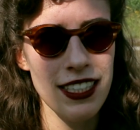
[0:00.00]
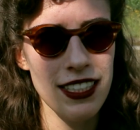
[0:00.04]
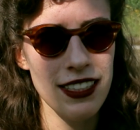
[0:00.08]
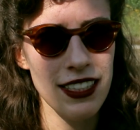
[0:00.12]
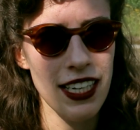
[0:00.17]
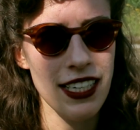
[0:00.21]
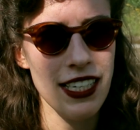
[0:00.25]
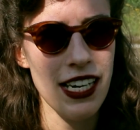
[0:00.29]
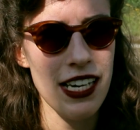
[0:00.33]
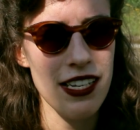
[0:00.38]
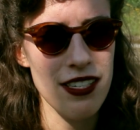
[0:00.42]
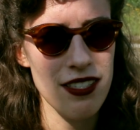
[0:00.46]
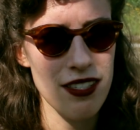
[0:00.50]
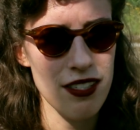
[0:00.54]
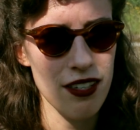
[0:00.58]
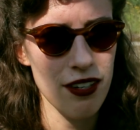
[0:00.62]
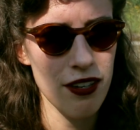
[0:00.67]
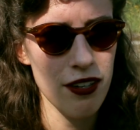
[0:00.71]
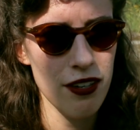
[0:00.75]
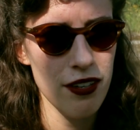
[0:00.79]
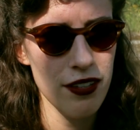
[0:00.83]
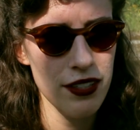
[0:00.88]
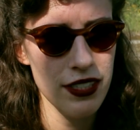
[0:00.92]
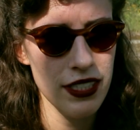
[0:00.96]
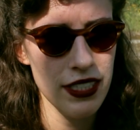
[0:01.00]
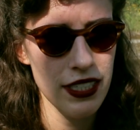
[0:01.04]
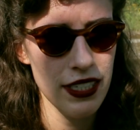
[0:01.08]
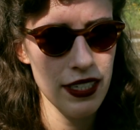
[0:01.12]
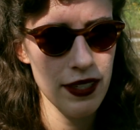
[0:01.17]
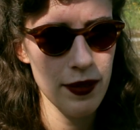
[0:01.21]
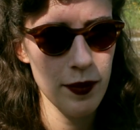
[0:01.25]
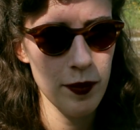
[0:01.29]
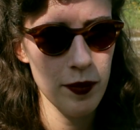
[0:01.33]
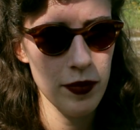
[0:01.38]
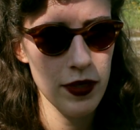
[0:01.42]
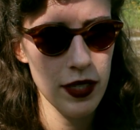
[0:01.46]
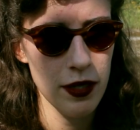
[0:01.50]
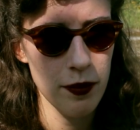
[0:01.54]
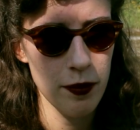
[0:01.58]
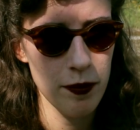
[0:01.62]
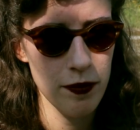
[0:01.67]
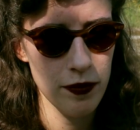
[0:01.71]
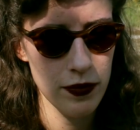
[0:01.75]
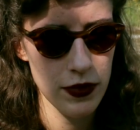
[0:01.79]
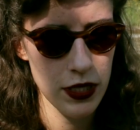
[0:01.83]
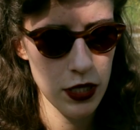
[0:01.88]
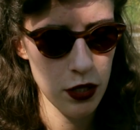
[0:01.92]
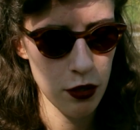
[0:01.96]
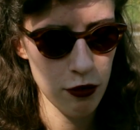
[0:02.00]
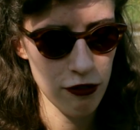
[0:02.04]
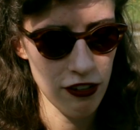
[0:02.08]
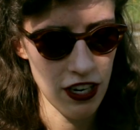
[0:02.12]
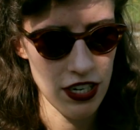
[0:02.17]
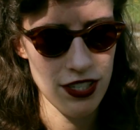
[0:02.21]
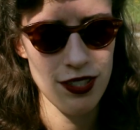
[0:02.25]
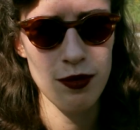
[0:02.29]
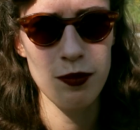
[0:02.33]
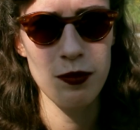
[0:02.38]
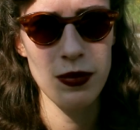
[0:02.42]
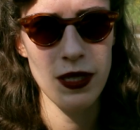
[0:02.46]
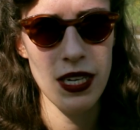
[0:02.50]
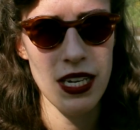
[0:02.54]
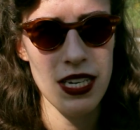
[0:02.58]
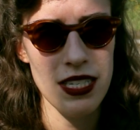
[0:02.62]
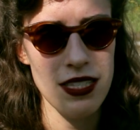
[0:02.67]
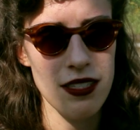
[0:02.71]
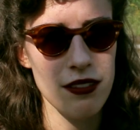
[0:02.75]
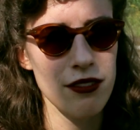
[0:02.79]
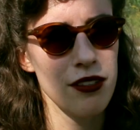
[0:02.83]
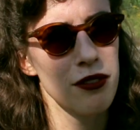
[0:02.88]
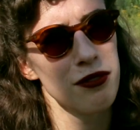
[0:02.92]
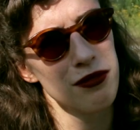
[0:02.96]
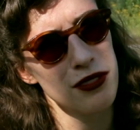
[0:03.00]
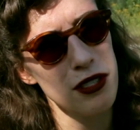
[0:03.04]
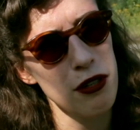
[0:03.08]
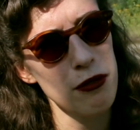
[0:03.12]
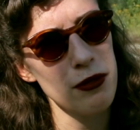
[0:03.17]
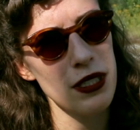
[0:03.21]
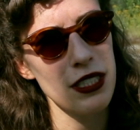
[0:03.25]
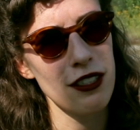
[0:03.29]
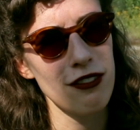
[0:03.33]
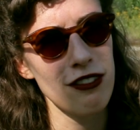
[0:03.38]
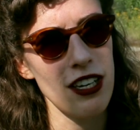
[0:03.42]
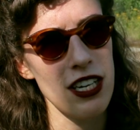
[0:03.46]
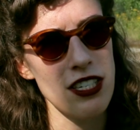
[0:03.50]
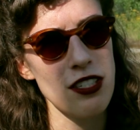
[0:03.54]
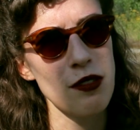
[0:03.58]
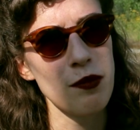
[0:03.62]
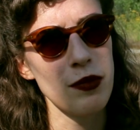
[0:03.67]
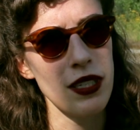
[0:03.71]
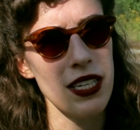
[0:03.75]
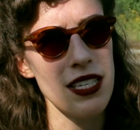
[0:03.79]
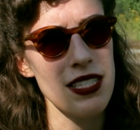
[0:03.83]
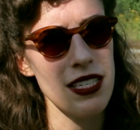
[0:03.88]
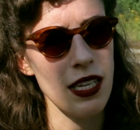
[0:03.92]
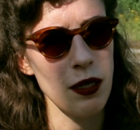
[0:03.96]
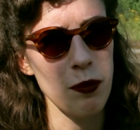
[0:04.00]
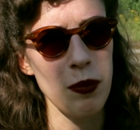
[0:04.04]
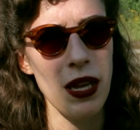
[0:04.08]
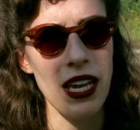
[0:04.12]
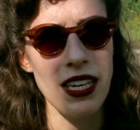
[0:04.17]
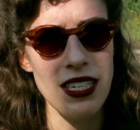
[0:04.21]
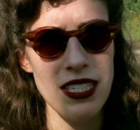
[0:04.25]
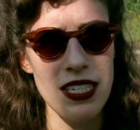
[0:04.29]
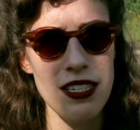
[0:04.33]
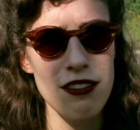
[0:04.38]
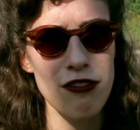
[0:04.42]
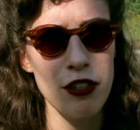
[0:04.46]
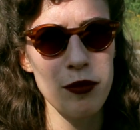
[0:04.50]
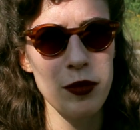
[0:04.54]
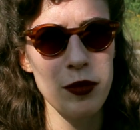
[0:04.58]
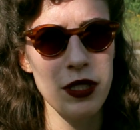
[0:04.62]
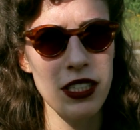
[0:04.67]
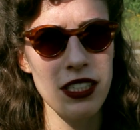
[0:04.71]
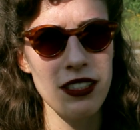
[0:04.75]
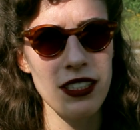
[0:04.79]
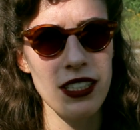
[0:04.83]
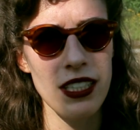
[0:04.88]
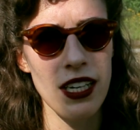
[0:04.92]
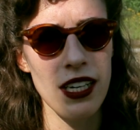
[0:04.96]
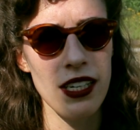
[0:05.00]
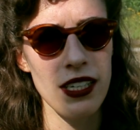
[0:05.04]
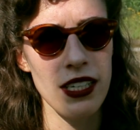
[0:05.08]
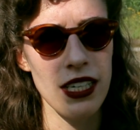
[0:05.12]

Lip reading: Like I saw the you know, fashion plates, not really fashion plates, like paintings from the era